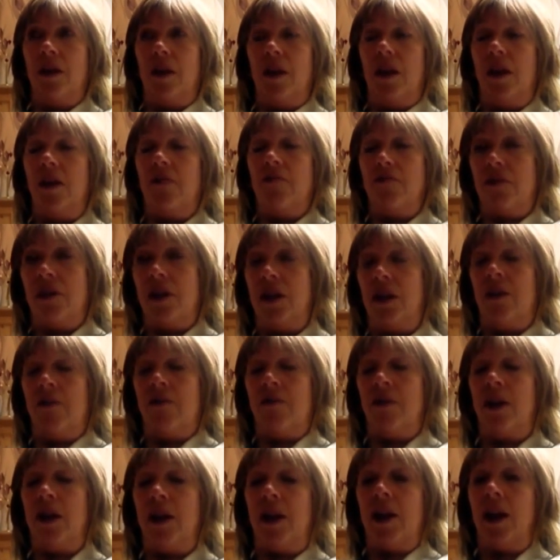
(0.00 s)
It really,
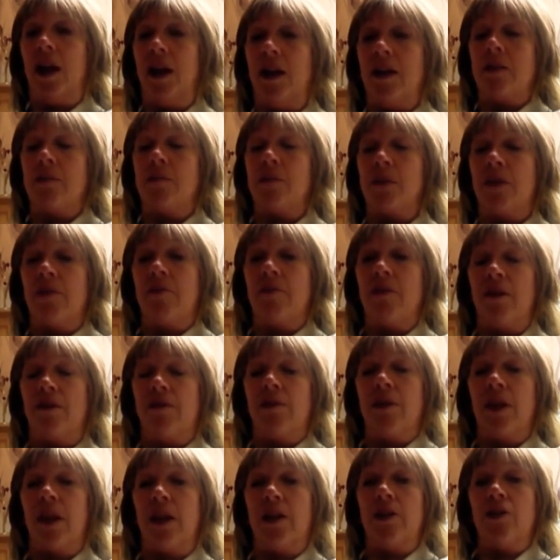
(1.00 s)
really has been a
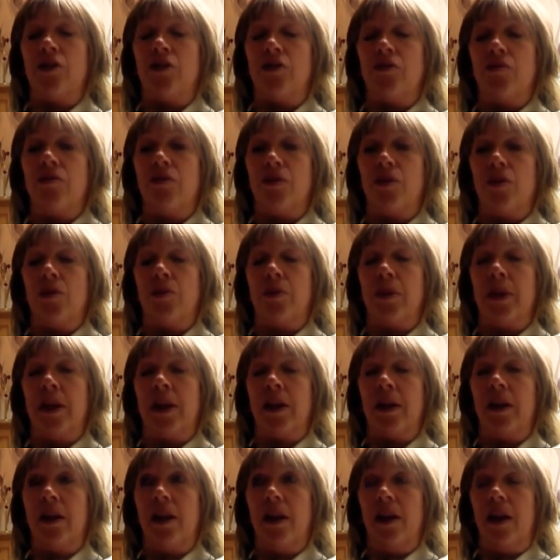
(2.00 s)
revelation for
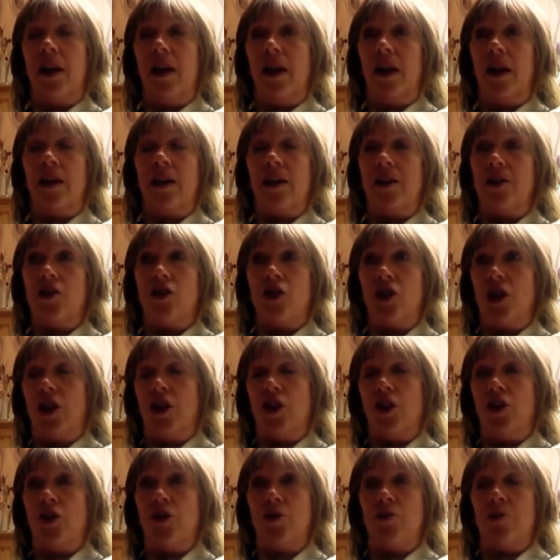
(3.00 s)
me, and it's
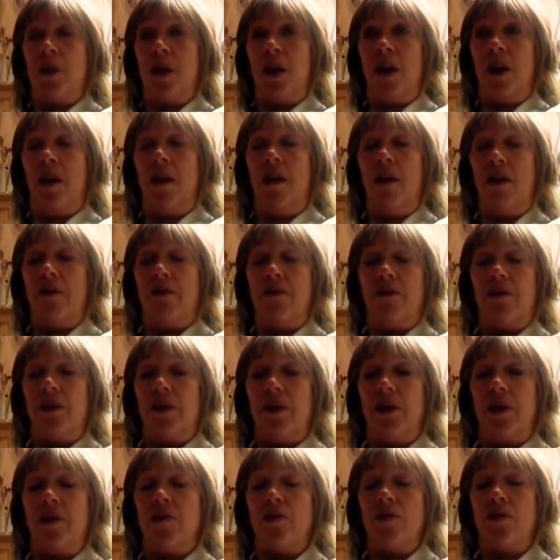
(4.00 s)
changed my life
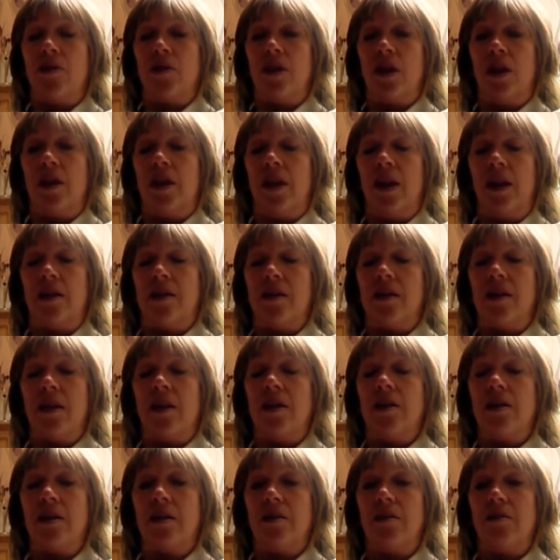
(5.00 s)
in that
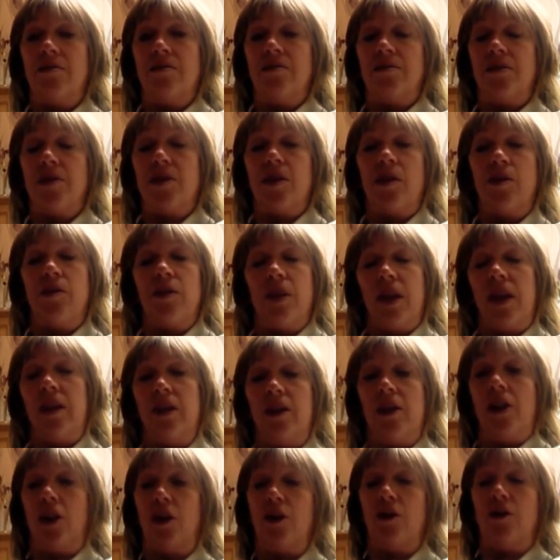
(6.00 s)
season. So
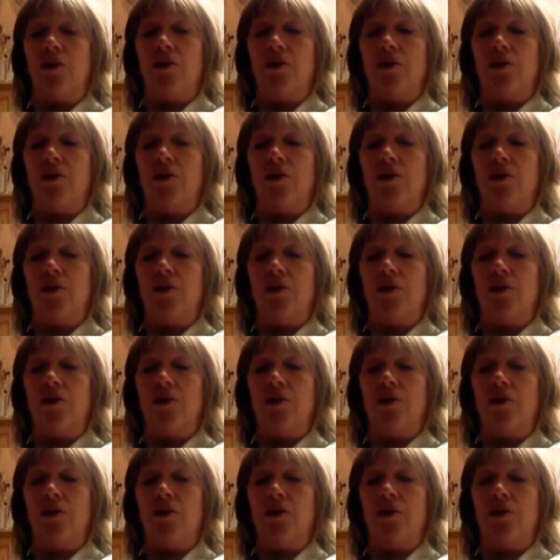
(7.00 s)
thank you.